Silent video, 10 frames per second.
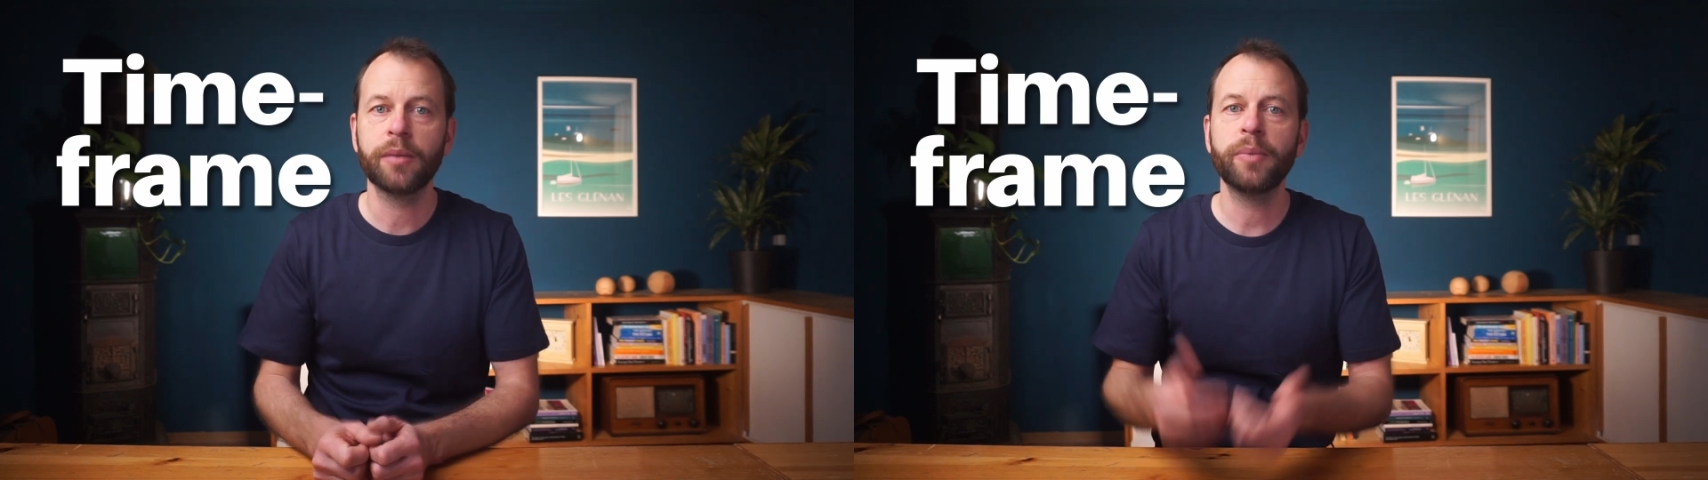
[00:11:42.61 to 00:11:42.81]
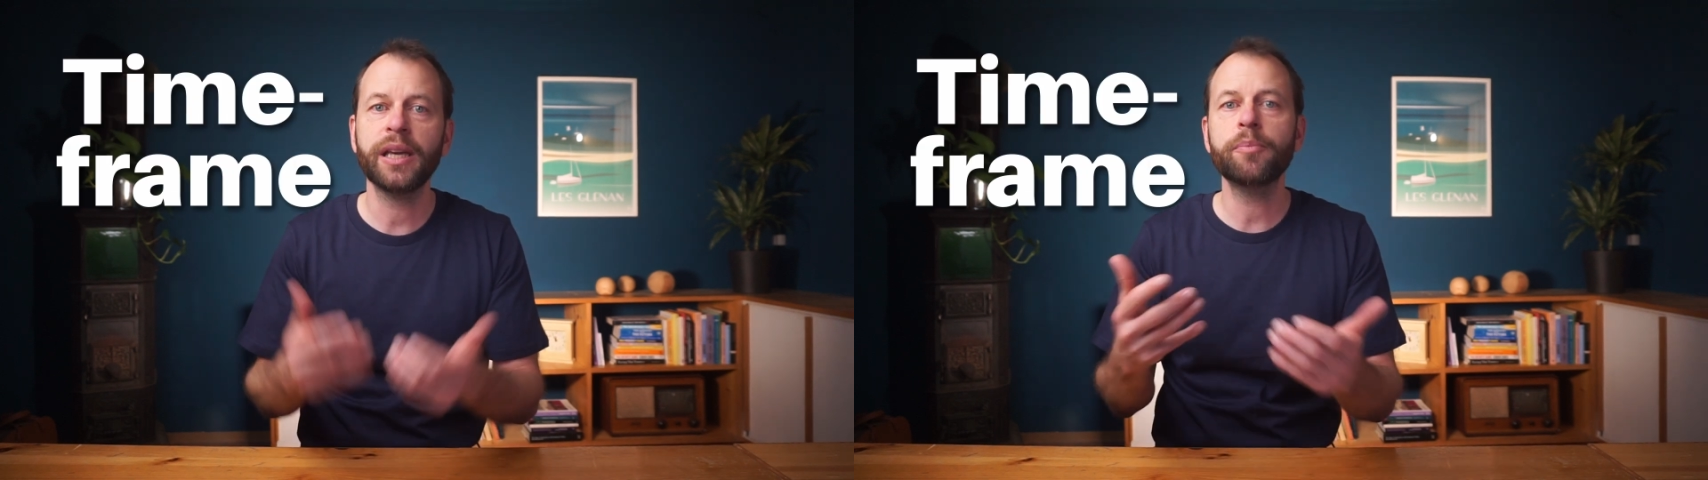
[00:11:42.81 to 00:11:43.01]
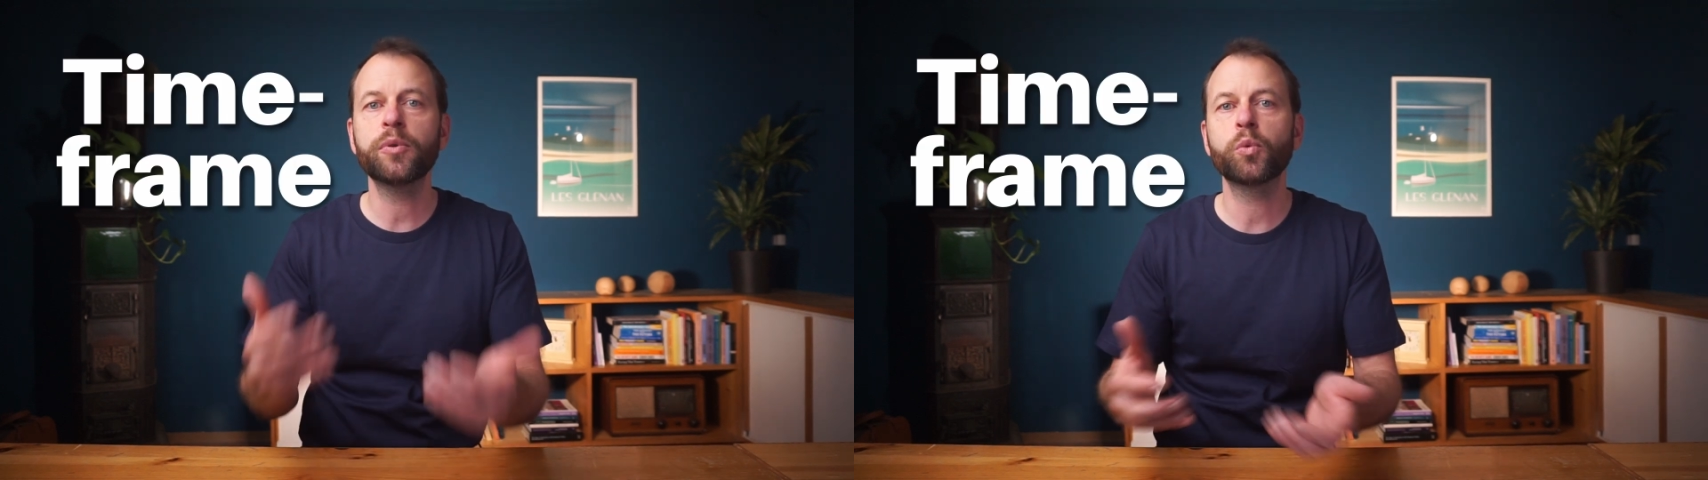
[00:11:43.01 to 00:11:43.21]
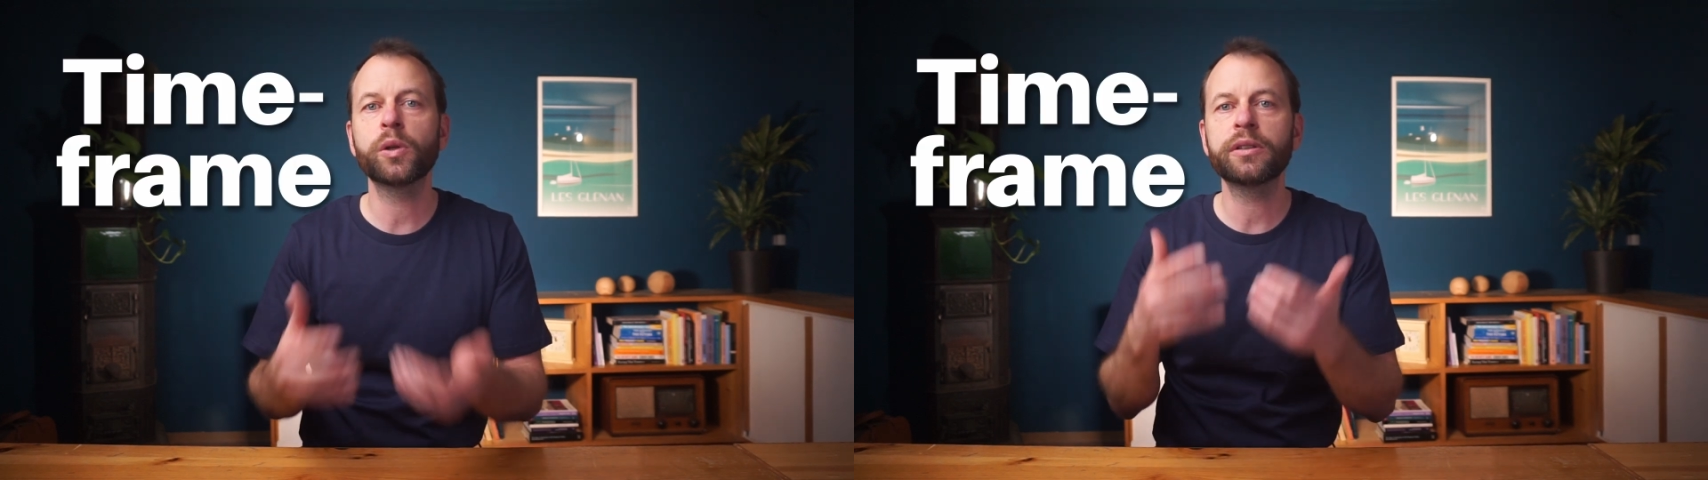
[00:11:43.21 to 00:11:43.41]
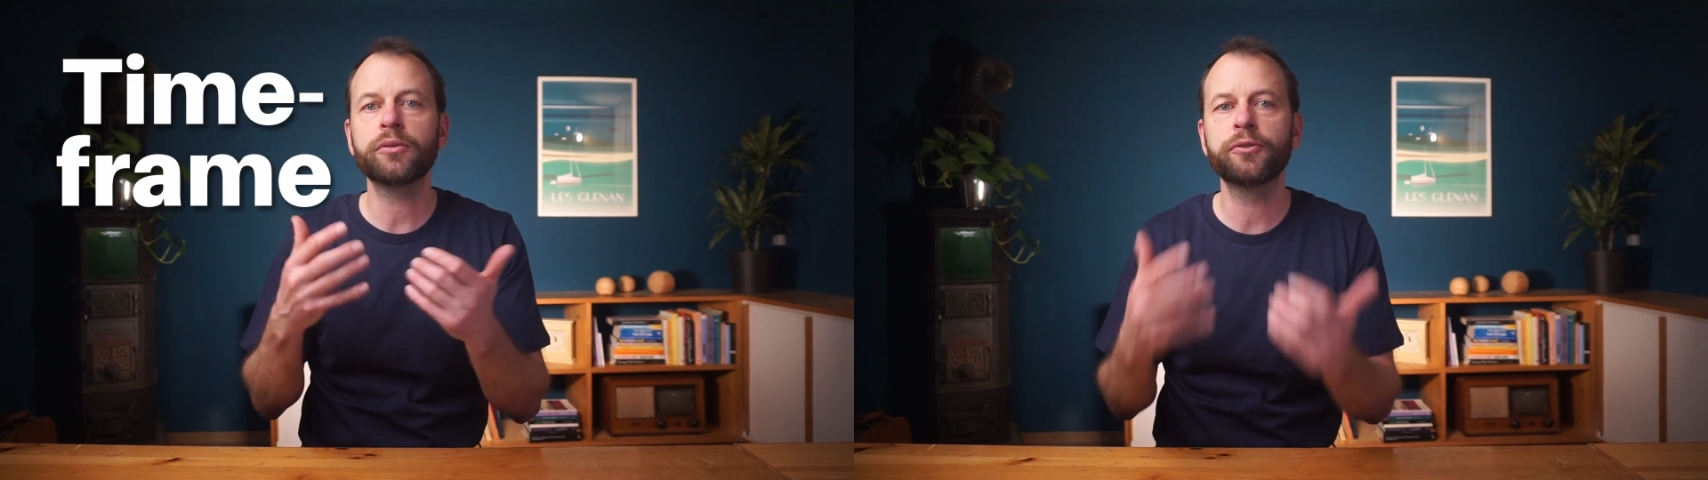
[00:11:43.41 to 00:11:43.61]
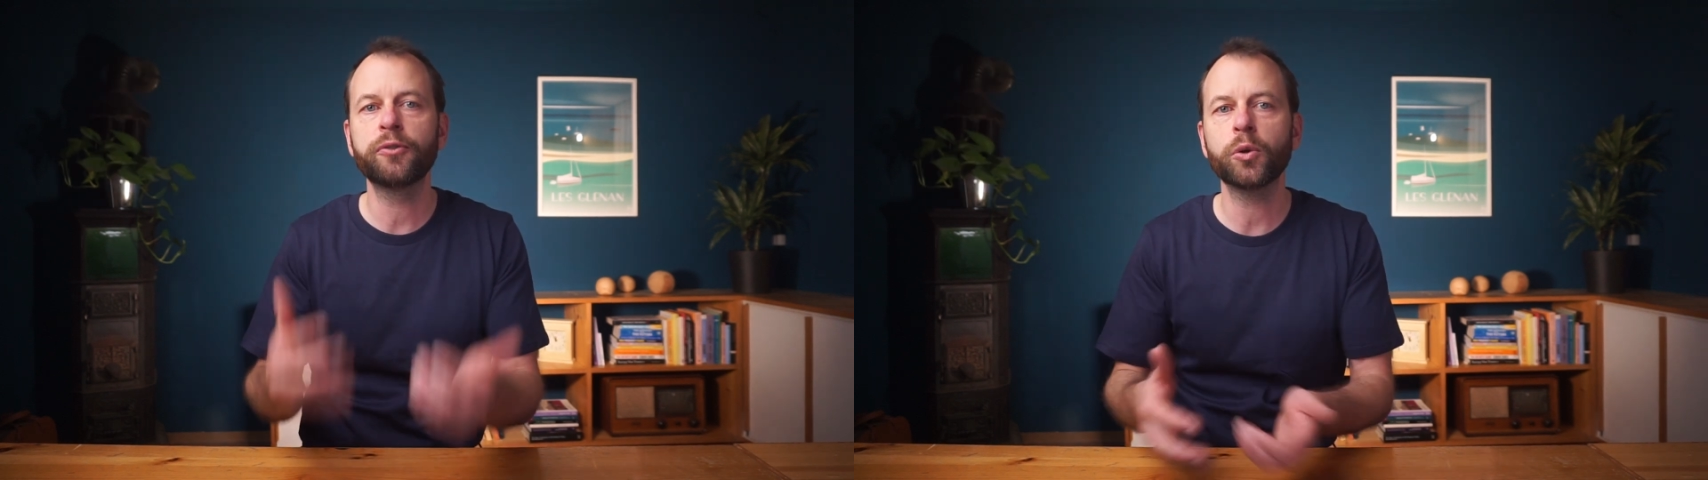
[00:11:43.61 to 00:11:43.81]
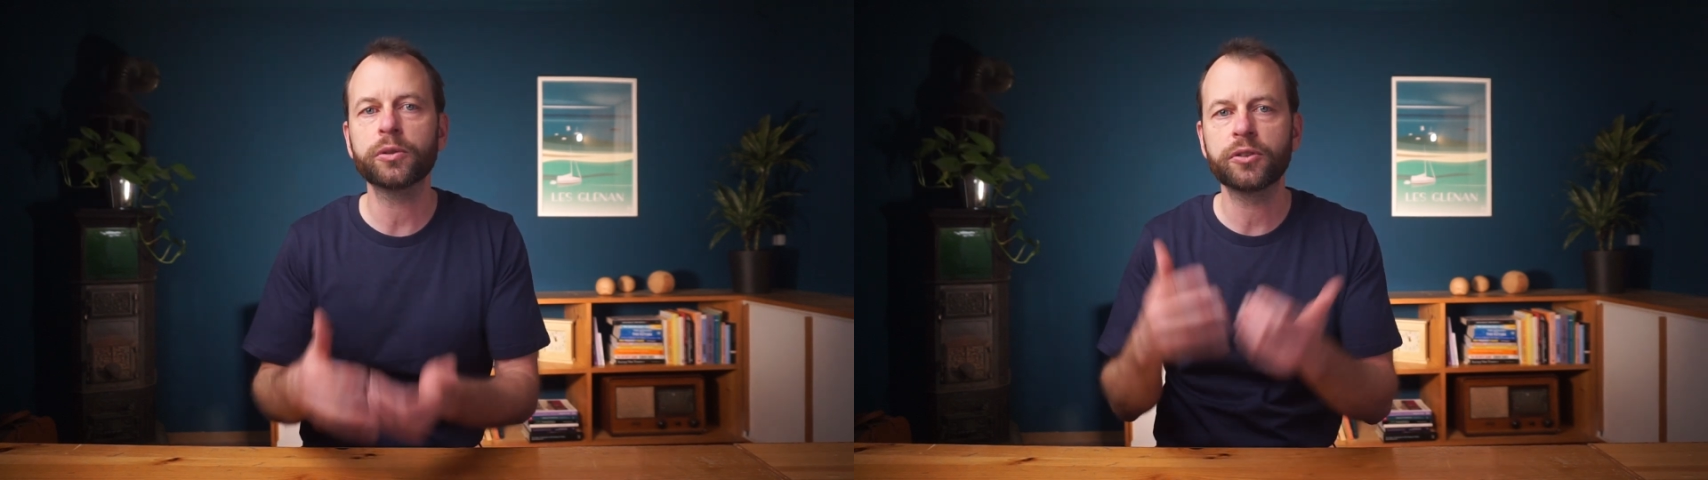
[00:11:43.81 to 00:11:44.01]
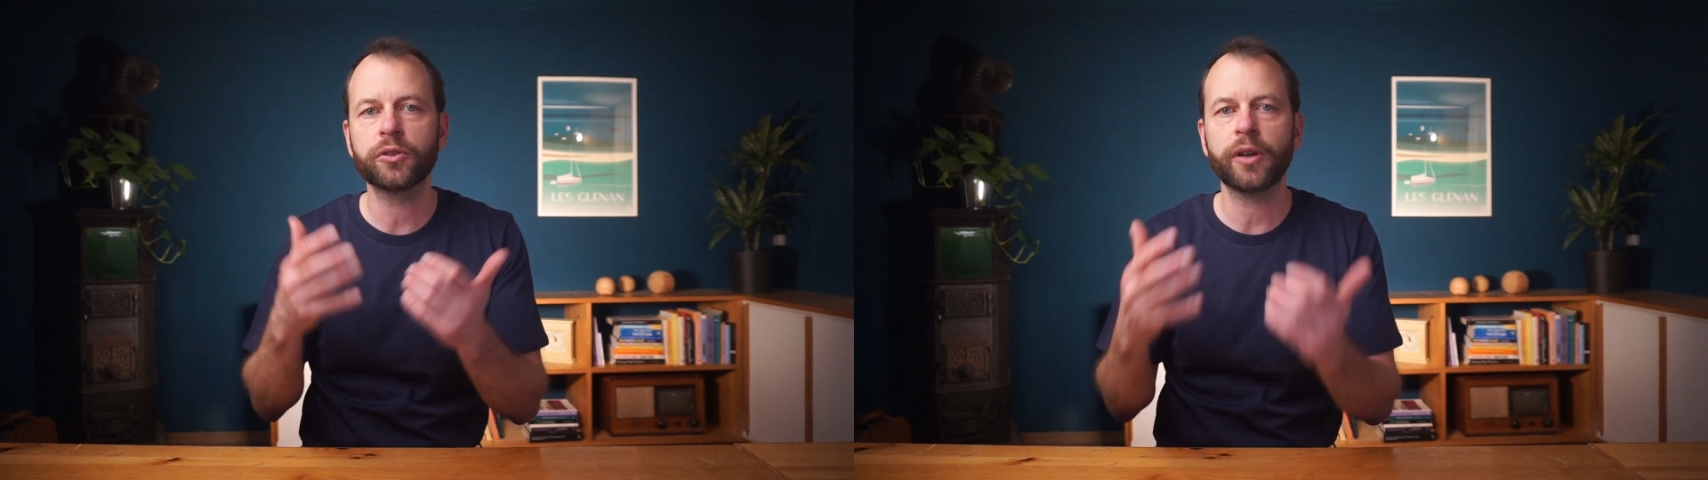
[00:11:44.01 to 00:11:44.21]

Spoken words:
people will default to